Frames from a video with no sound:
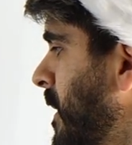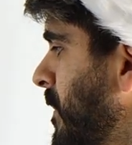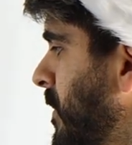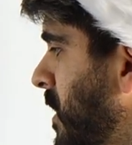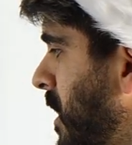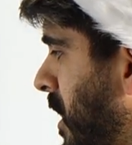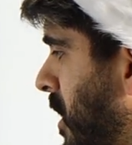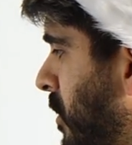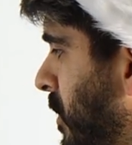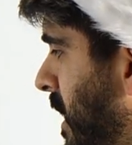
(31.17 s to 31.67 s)

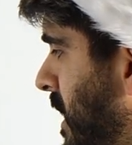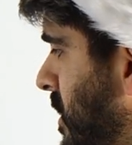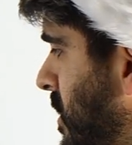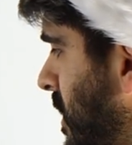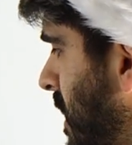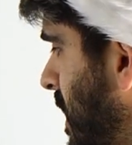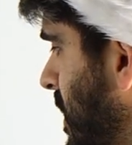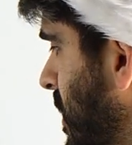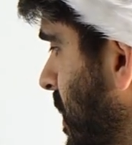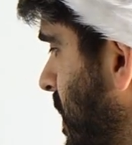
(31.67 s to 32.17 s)
The other end
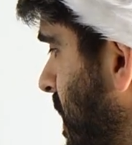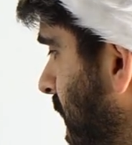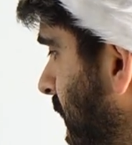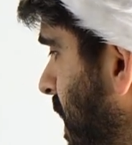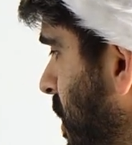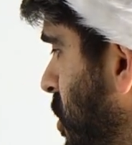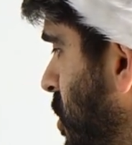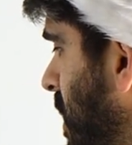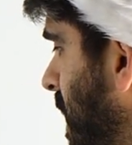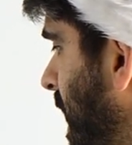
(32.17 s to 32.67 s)
is
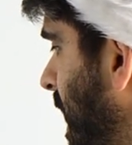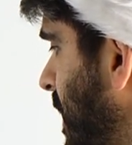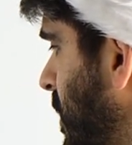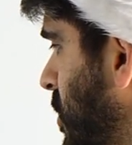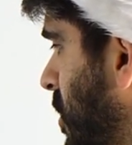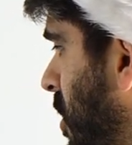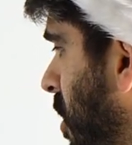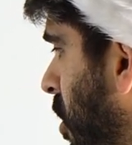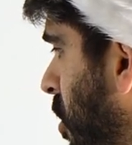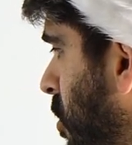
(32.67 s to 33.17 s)
attached at
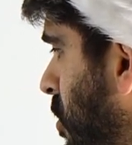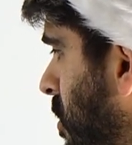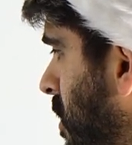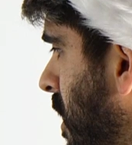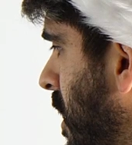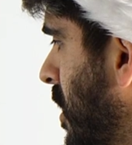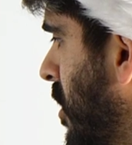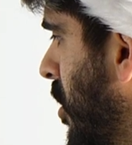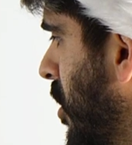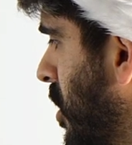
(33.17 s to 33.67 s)
O
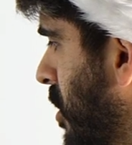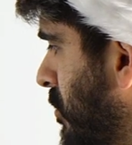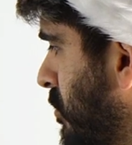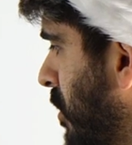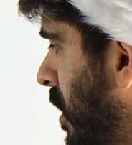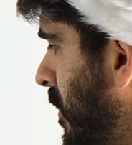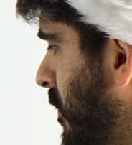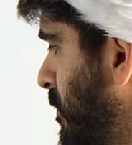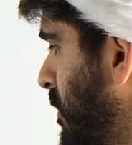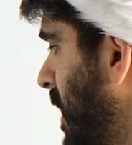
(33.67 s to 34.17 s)
on a
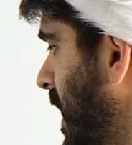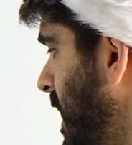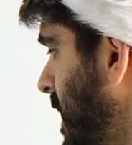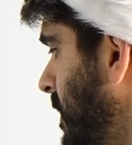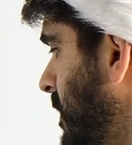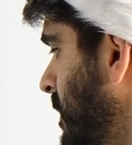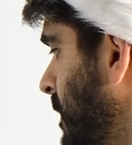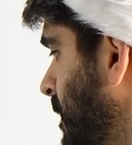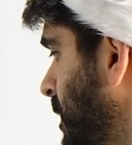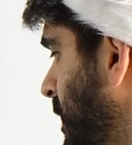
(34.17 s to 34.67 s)
rough
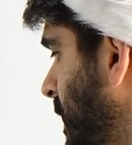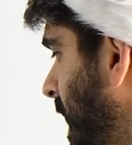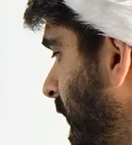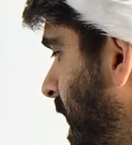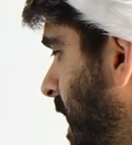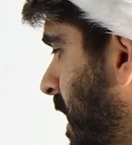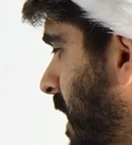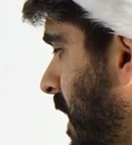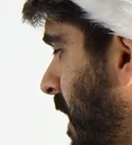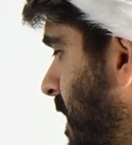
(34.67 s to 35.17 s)
plane
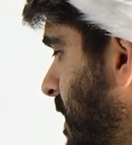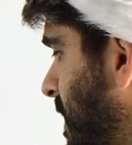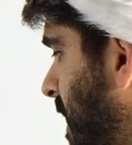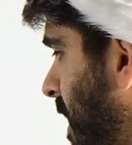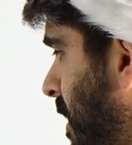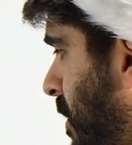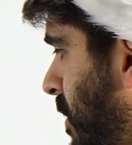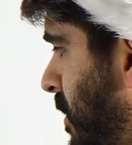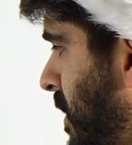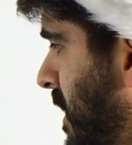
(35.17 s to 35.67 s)
inclined
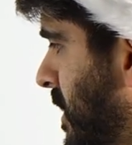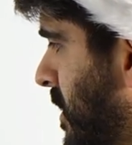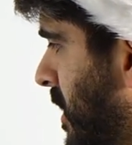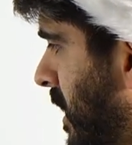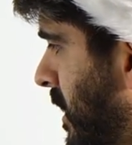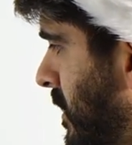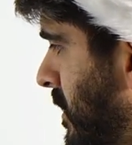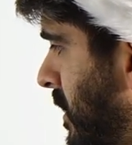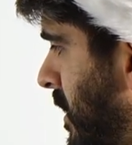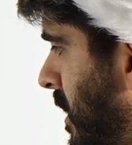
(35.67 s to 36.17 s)
at
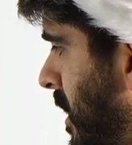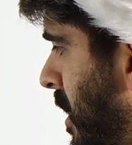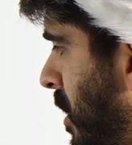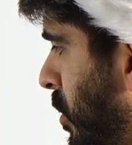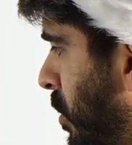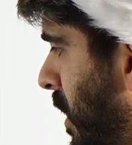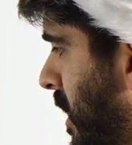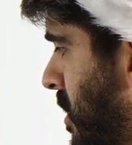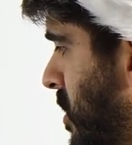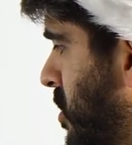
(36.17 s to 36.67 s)
theta,
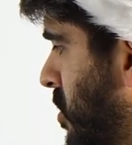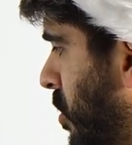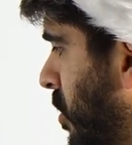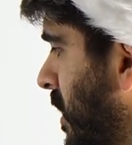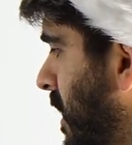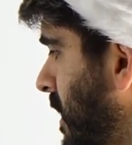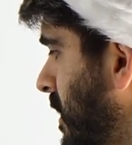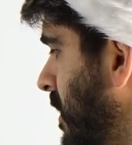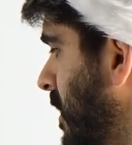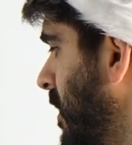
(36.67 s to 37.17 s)
where
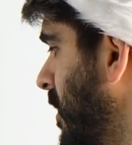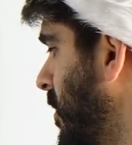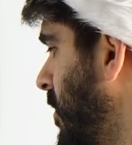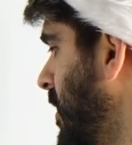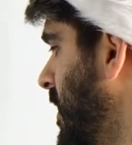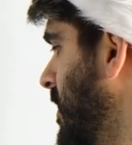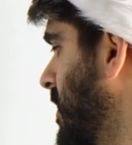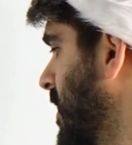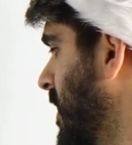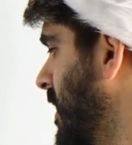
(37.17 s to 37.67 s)
sine
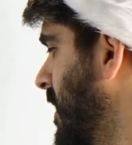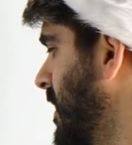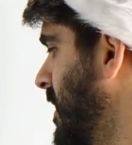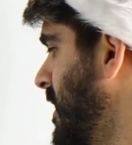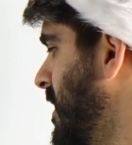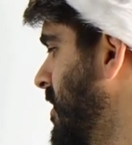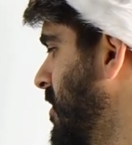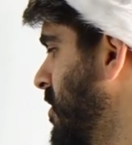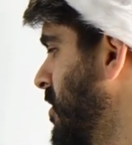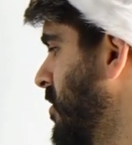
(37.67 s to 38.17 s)
theta
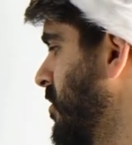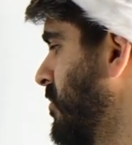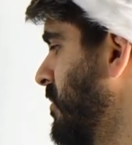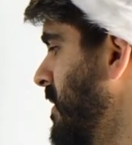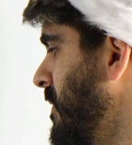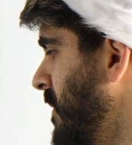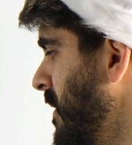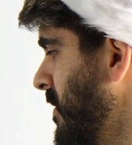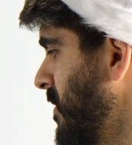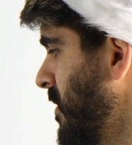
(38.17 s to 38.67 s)
is
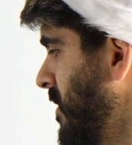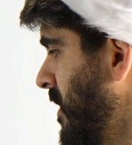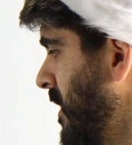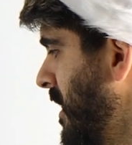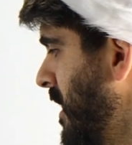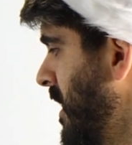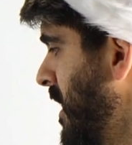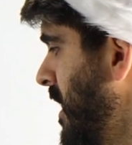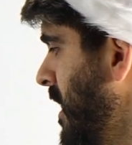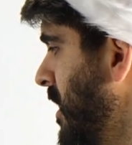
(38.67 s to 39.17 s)
3/5.
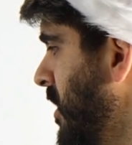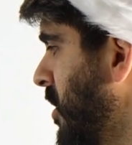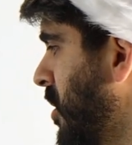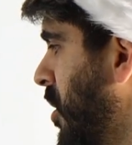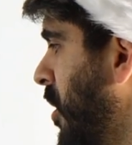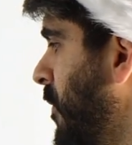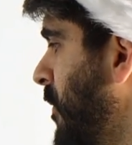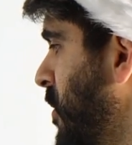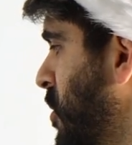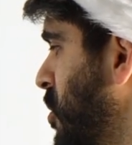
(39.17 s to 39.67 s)
The
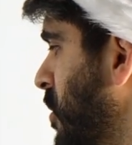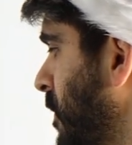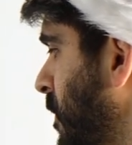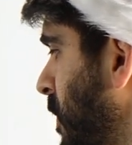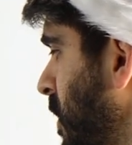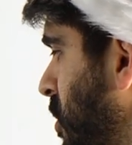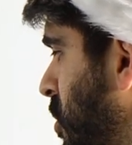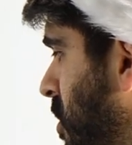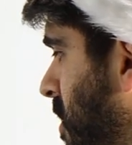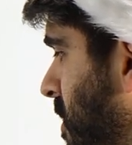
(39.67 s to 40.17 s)
coefficient of
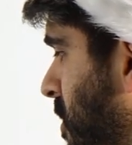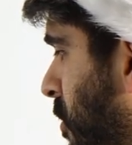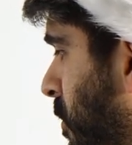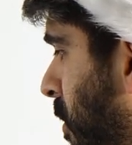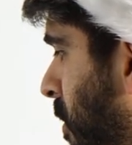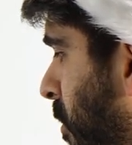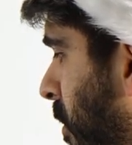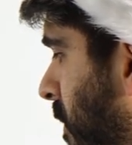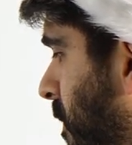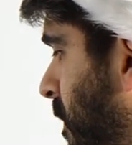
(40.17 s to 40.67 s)
friction is
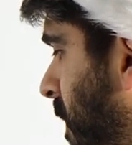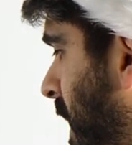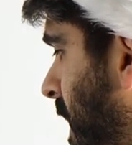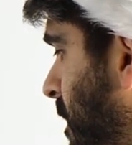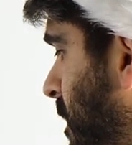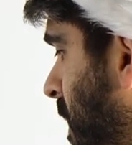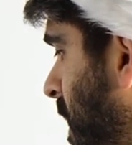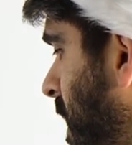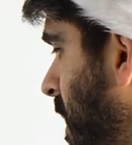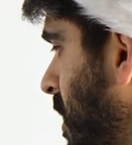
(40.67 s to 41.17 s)
0.15.